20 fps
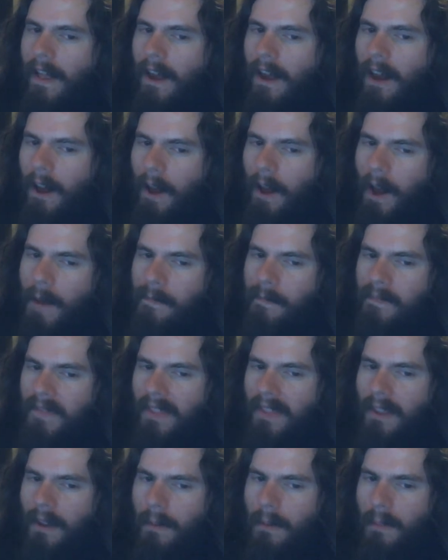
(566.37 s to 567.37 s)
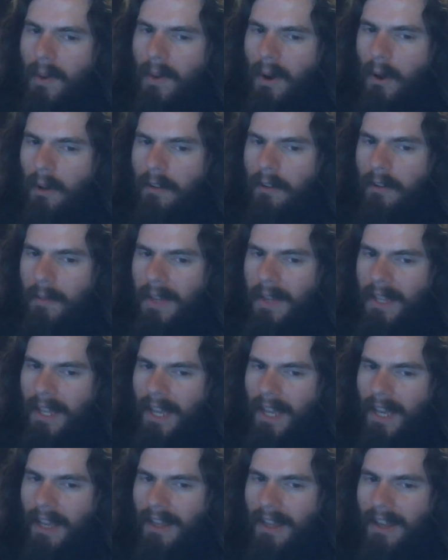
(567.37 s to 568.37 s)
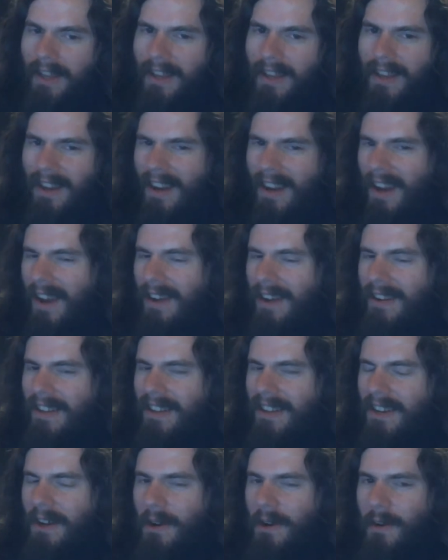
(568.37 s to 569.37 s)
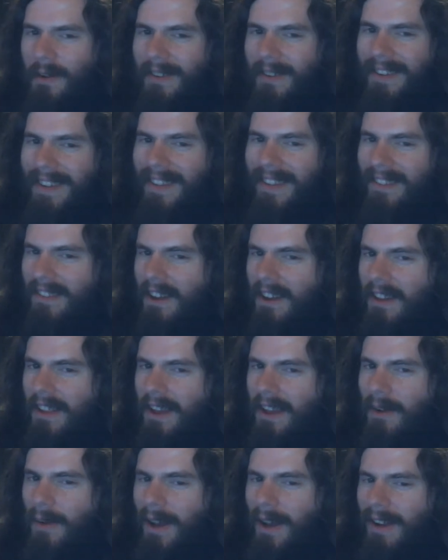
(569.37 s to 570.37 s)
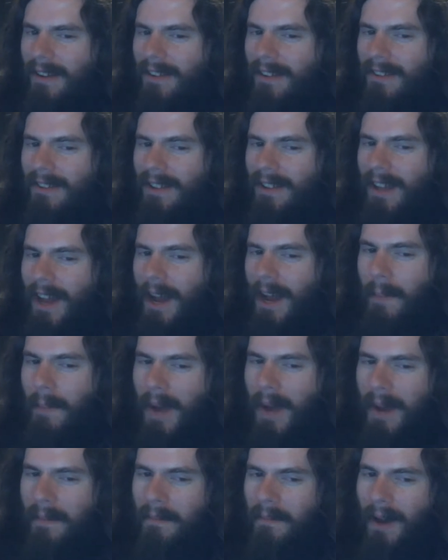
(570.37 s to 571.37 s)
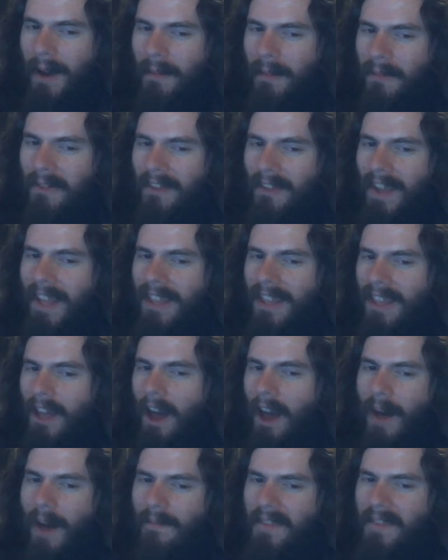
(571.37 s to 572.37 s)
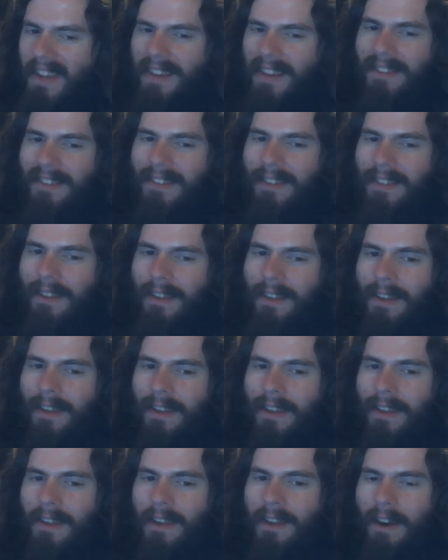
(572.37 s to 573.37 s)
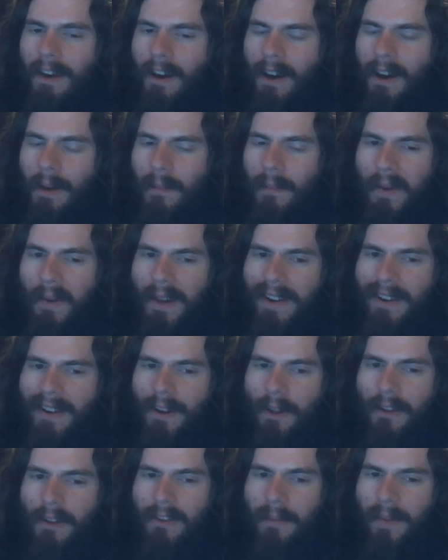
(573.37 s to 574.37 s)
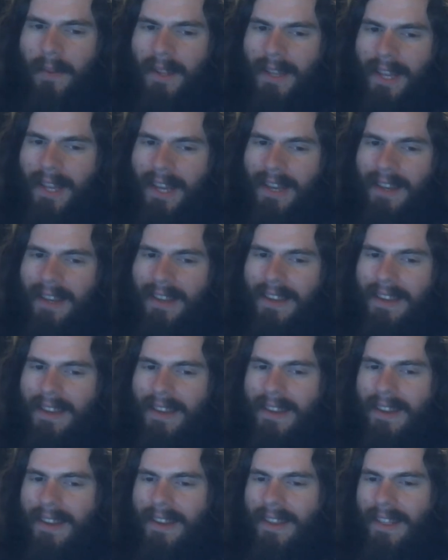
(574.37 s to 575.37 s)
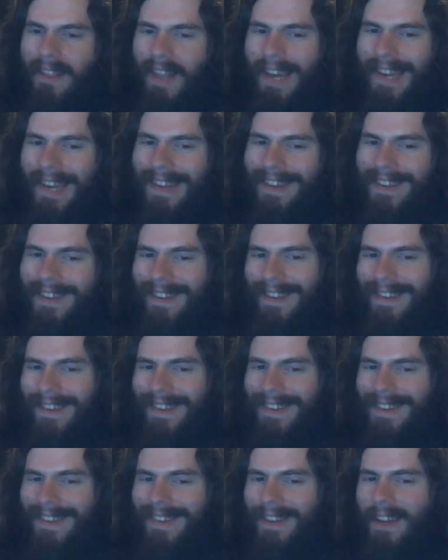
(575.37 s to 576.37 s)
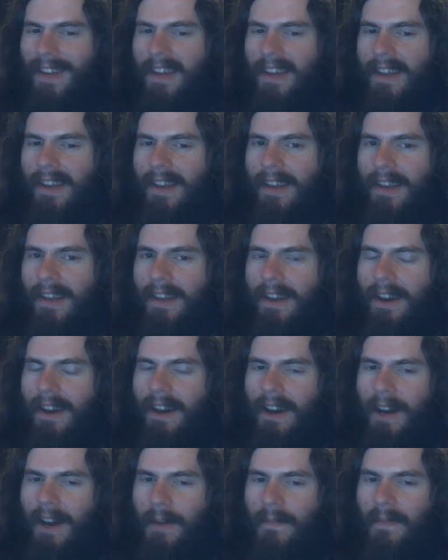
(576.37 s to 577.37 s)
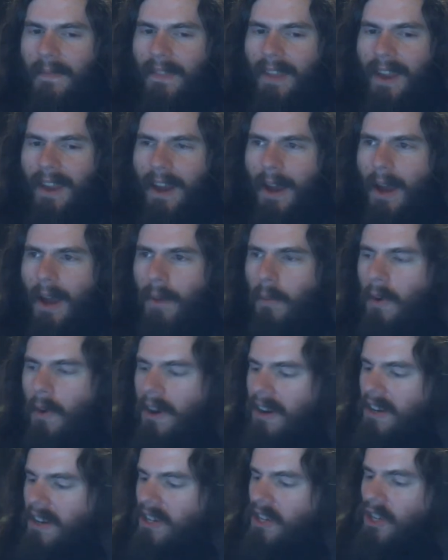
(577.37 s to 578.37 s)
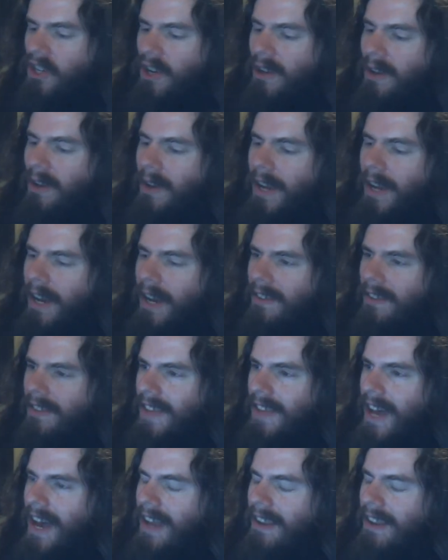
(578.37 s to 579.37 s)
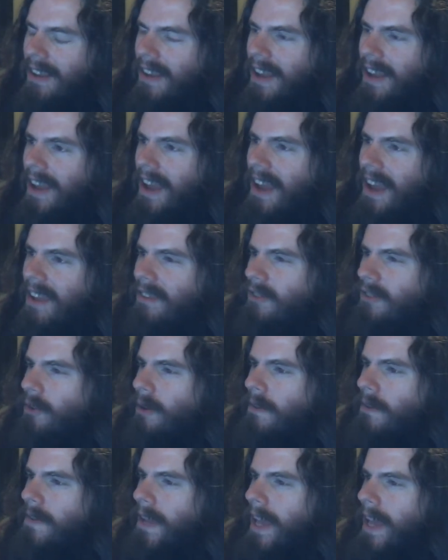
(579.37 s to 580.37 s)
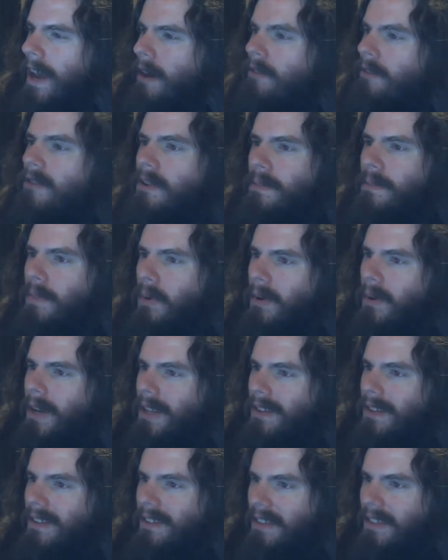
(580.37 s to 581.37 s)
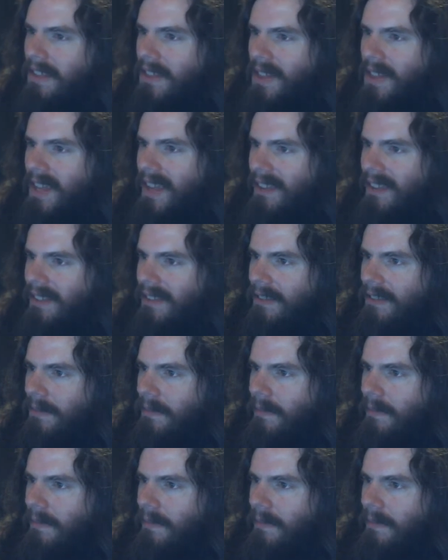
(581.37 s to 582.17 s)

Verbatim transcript: Um, but ultimately, uh, you know, it's not that radical. I'm I'm I'm saying the obvious. Uh, but ultimately, like, um, I, I wanted to show you guys that as sort of a counterpoint to this.